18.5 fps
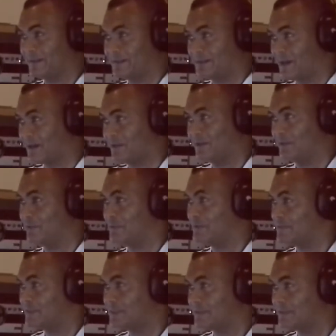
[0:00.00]
drug
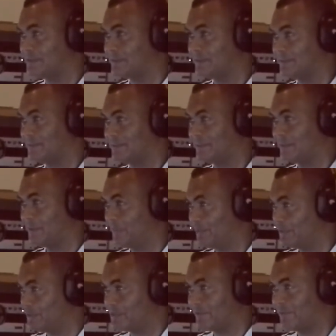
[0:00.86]
lords,
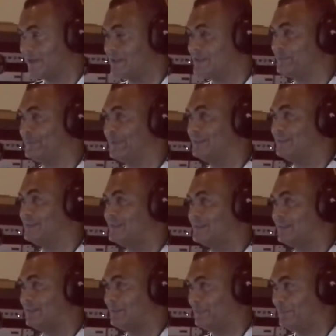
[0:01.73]
abusive
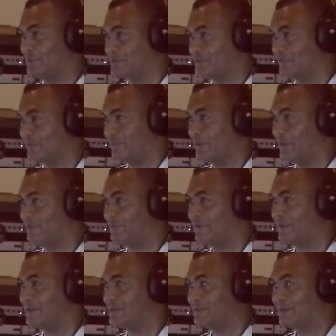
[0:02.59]
husbands, abusive
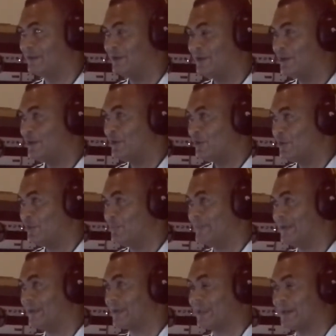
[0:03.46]
boyfriends,
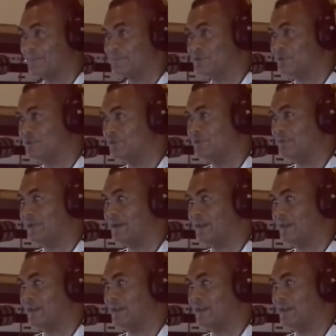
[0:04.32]
women that comes to you